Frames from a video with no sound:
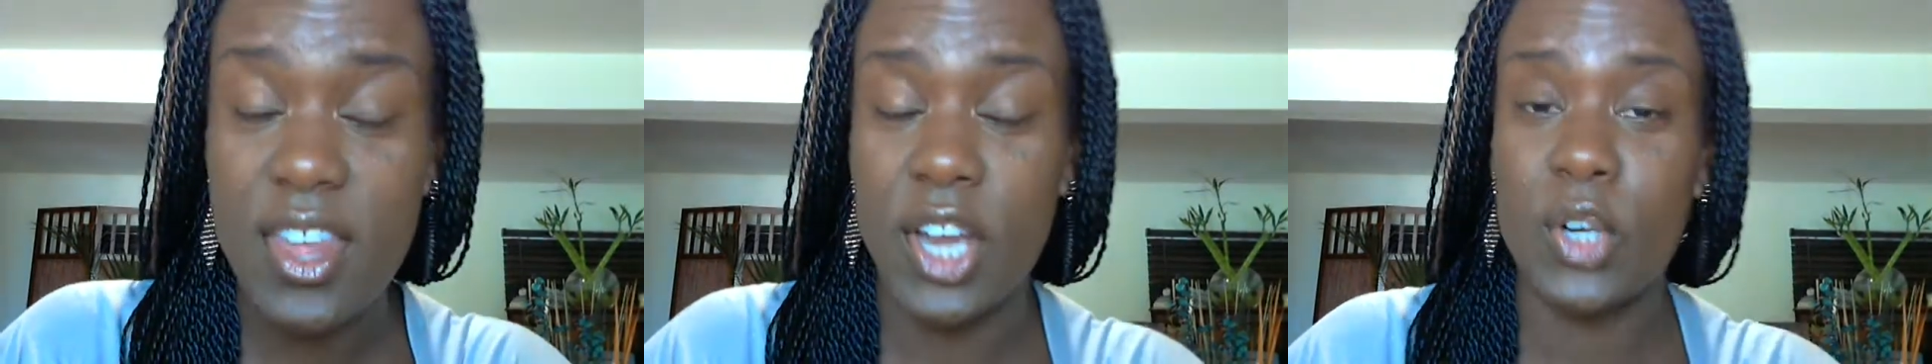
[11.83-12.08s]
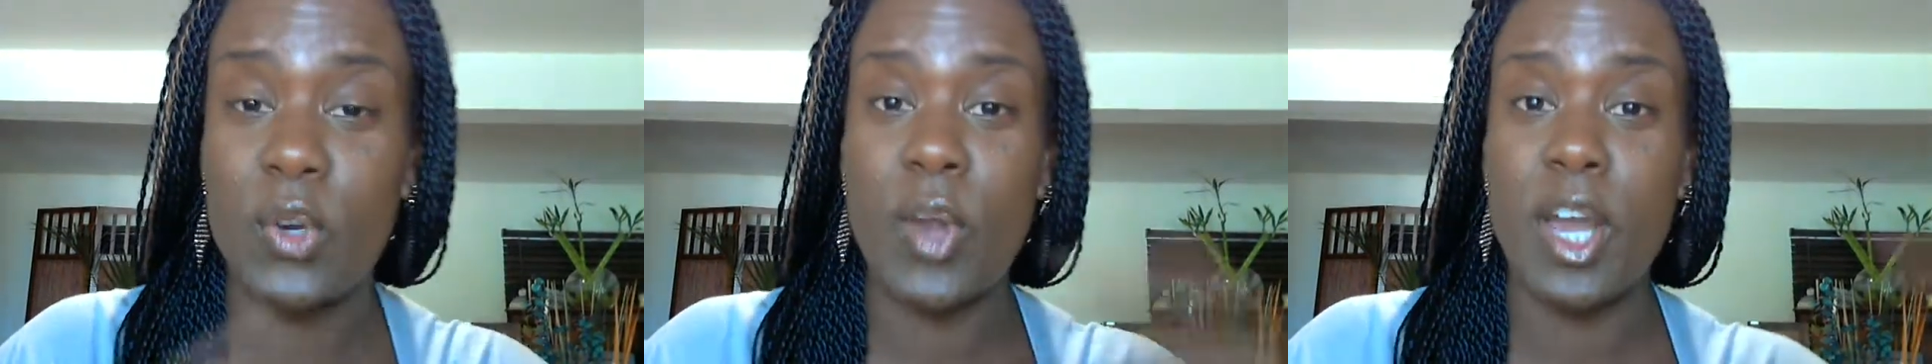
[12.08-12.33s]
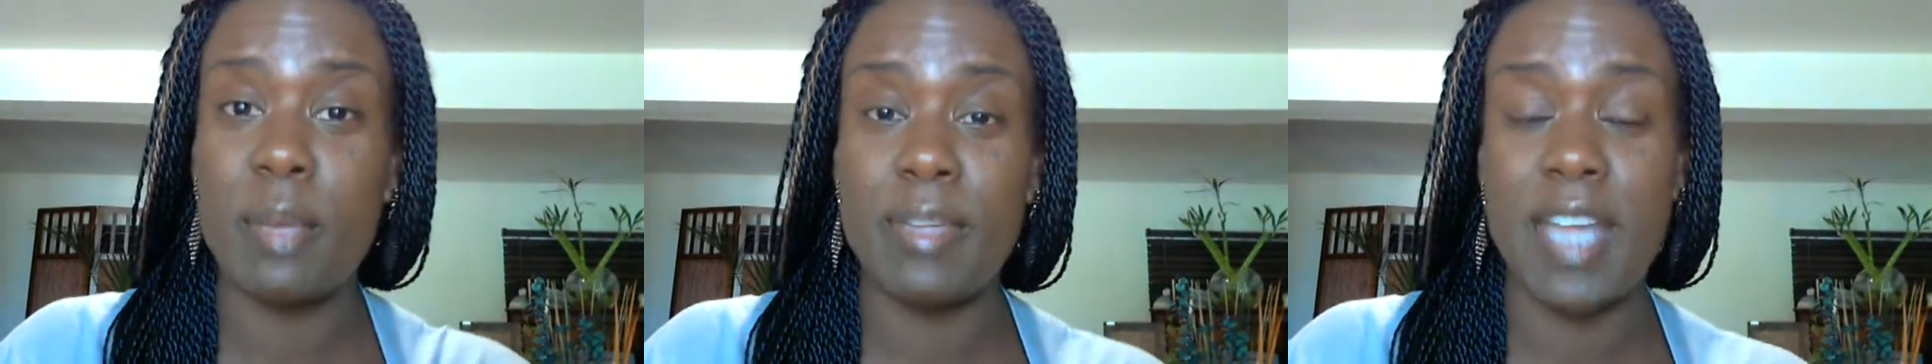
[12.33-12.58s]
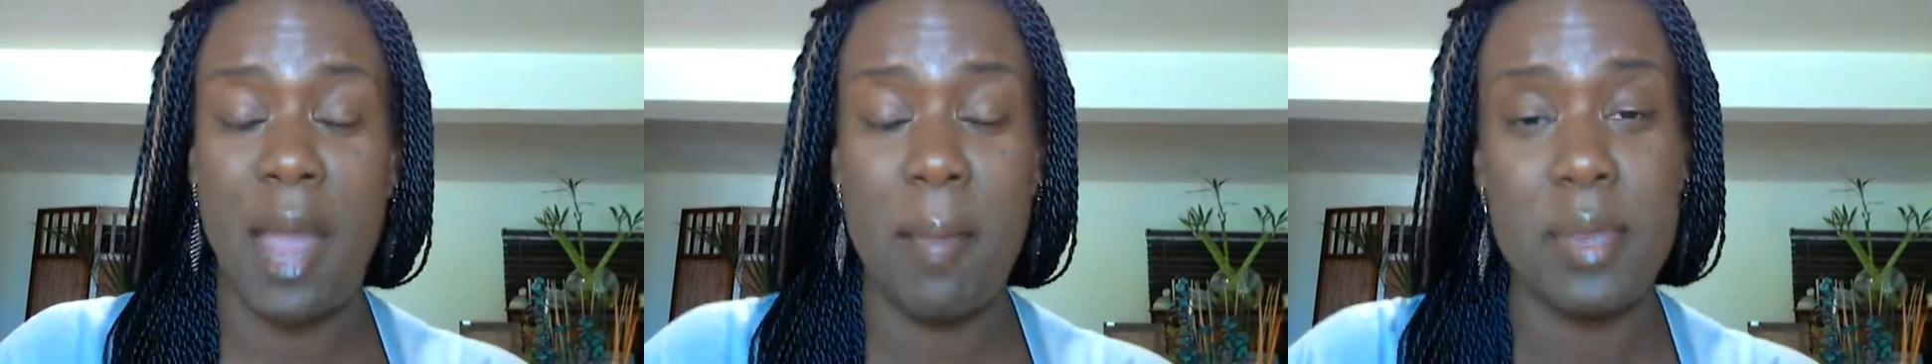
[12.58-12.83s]

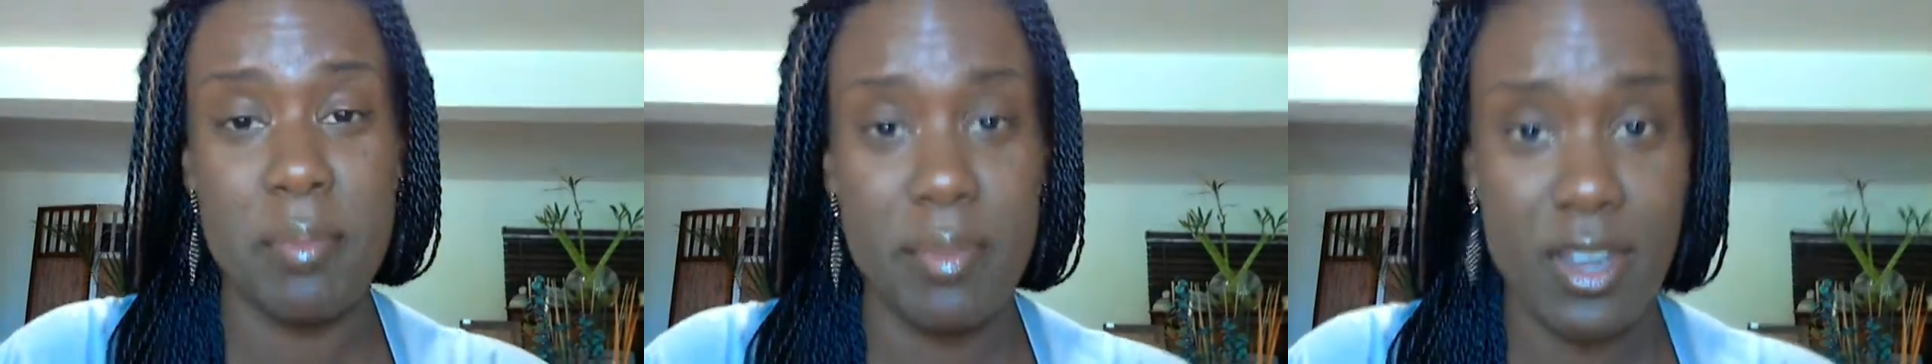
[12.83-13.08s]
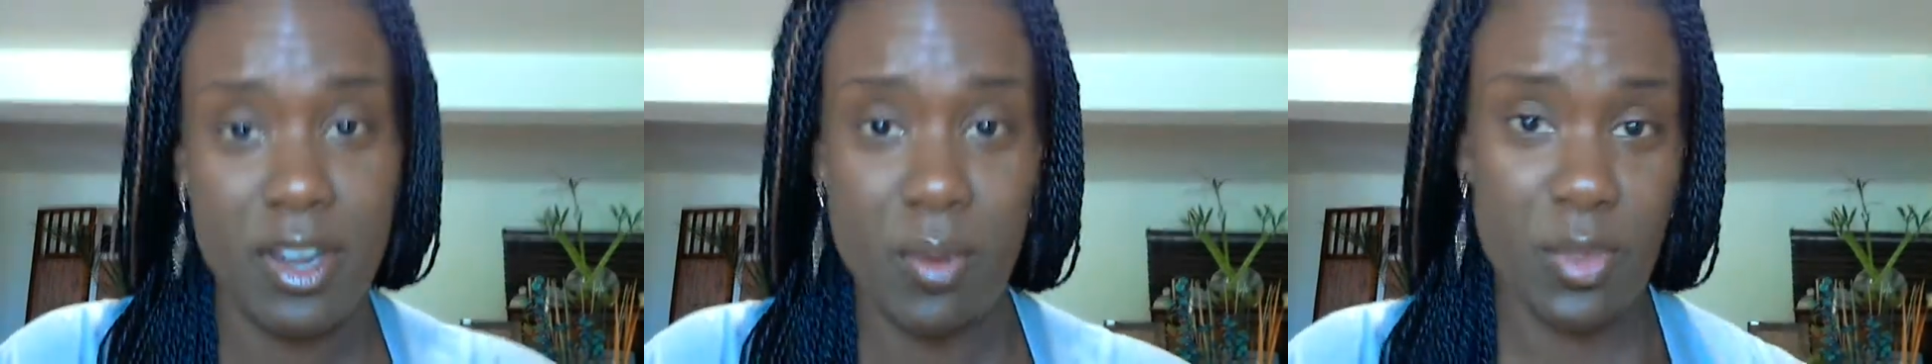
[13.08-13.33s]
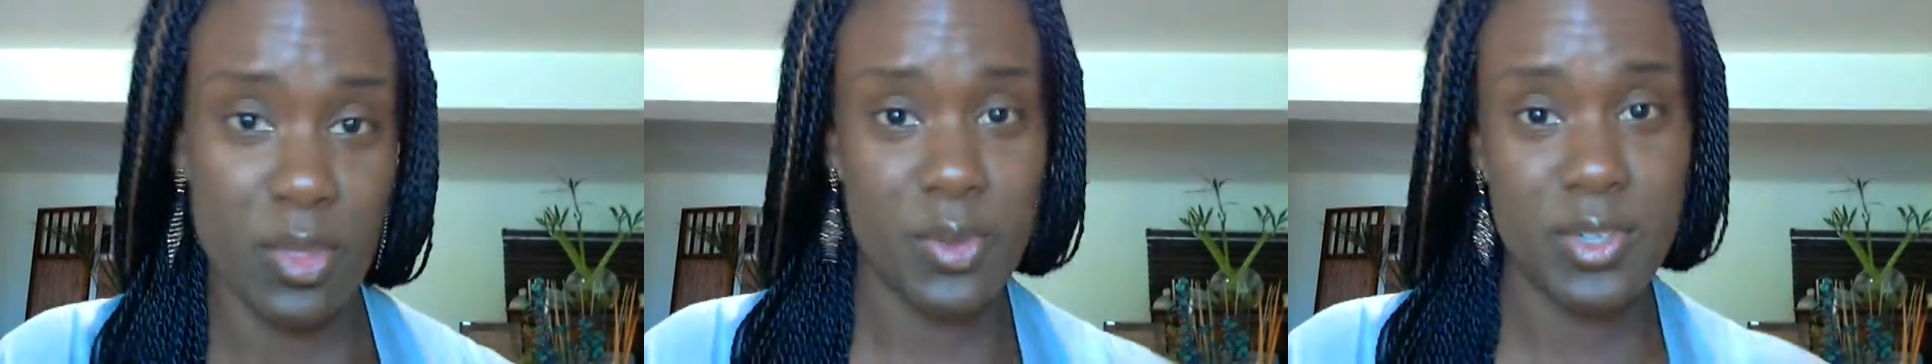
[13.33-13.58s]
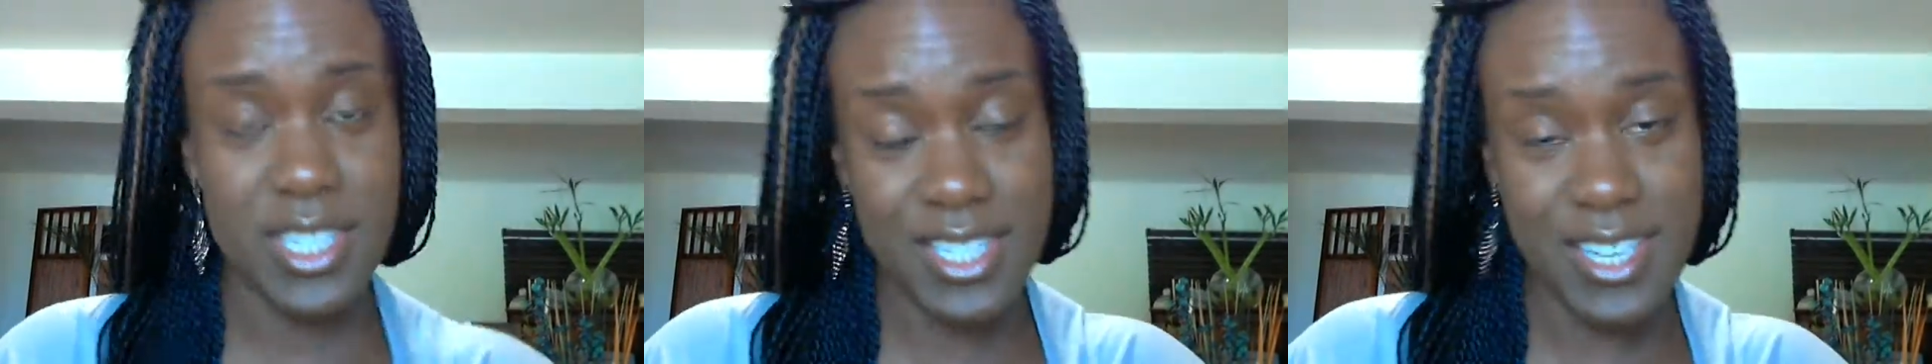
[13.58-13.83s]
Incredibly happy to be here with
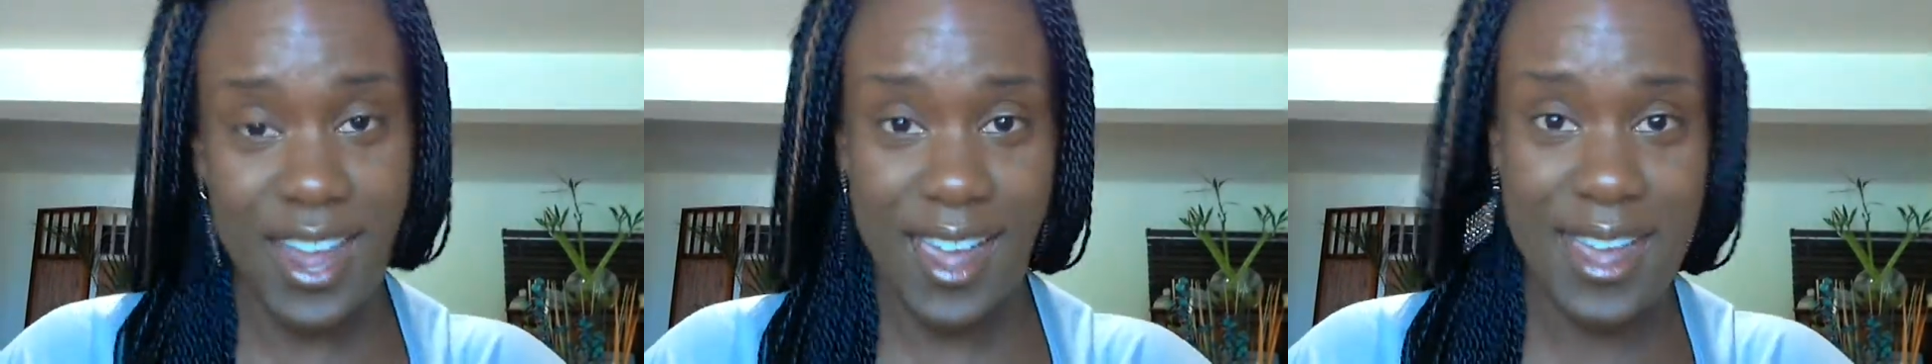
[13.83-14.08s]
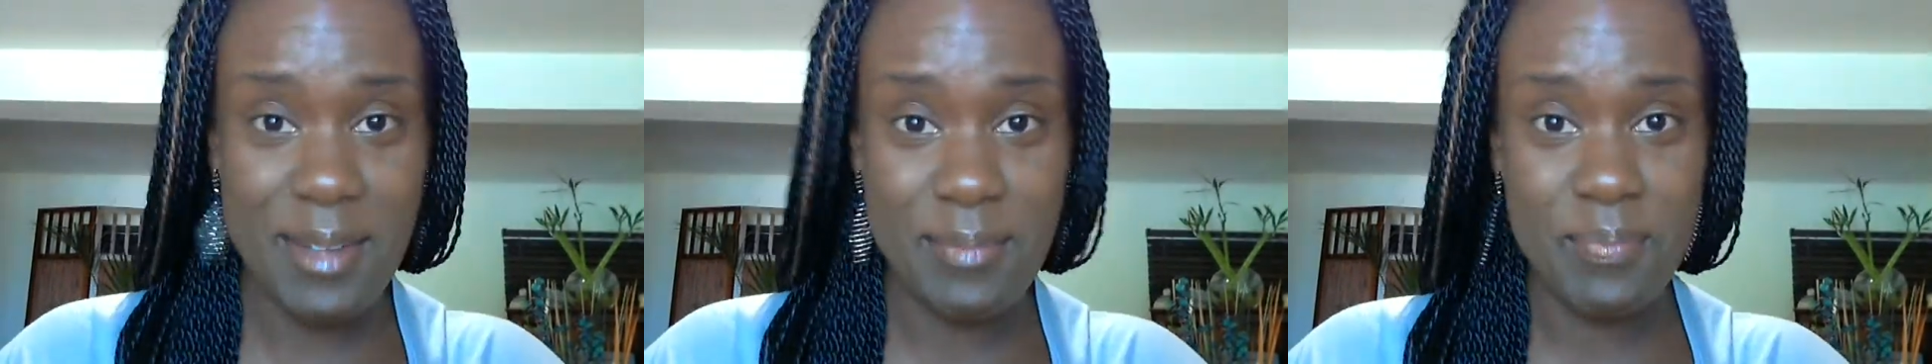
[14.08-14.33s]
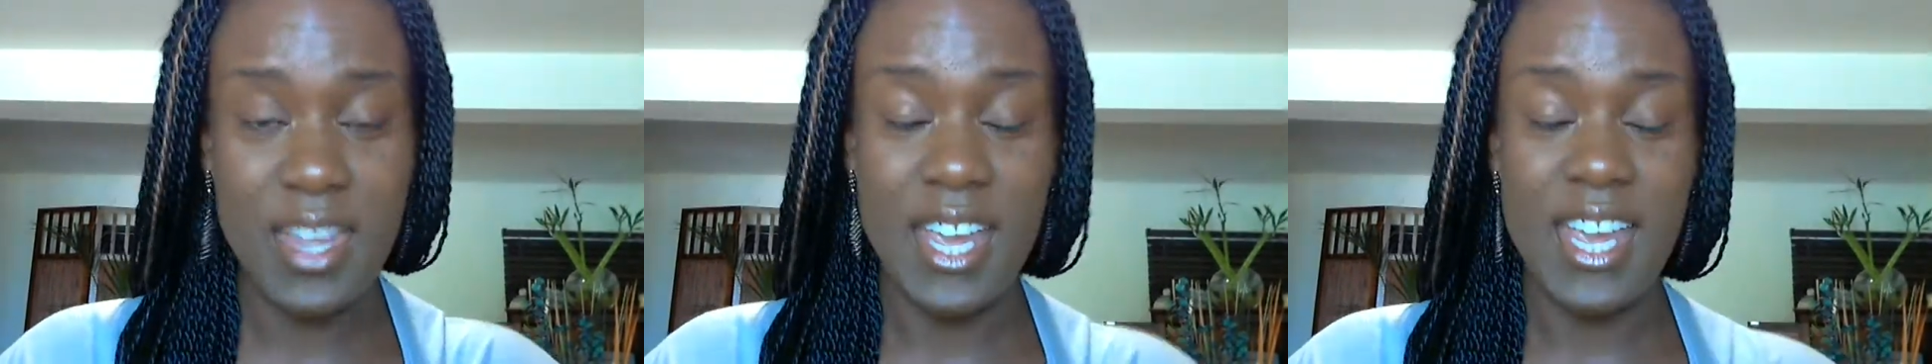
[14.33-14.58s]
you today.